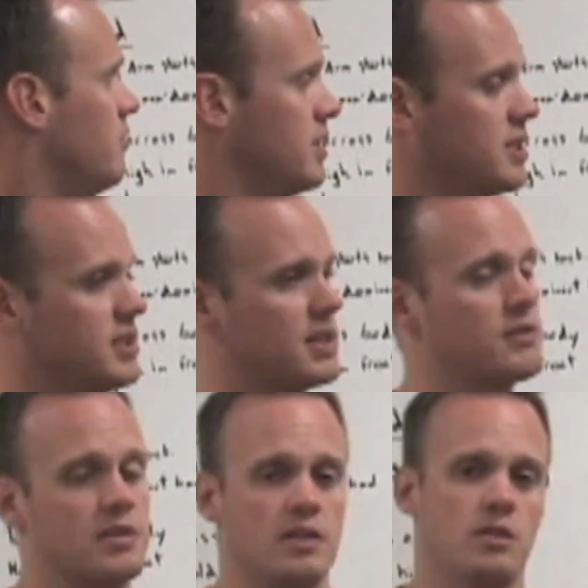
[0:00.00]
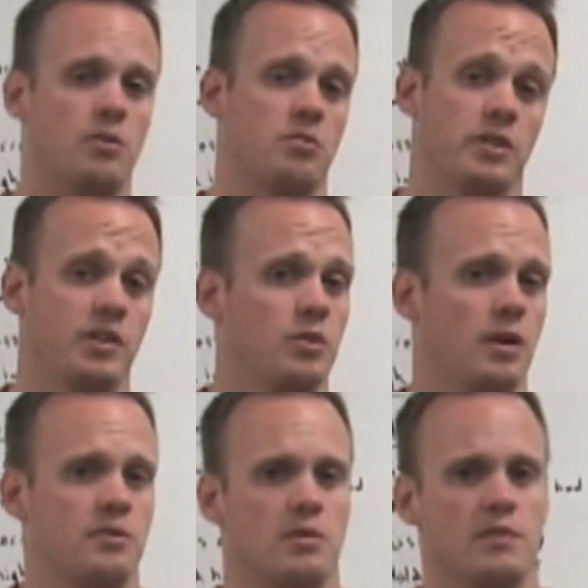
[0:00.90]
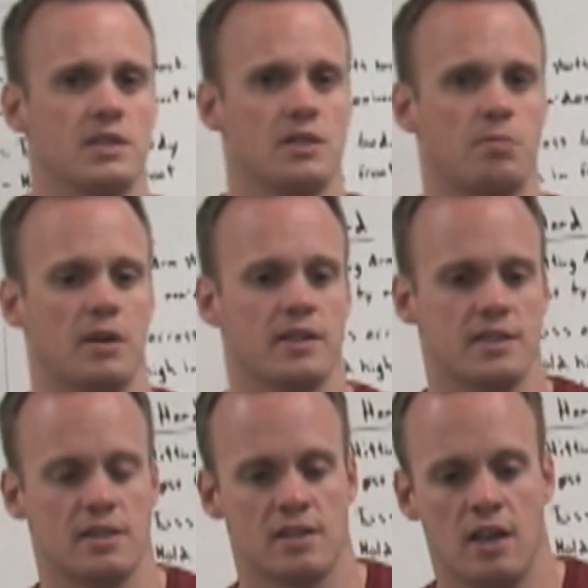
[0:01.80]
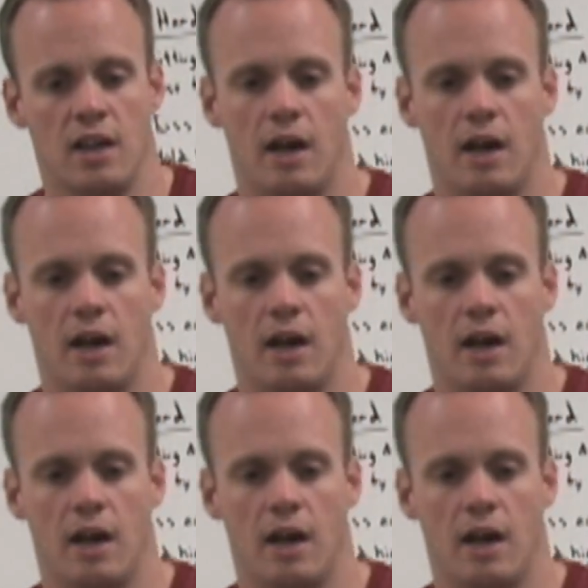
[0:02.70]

Vision is everything. You really do have to envision the process.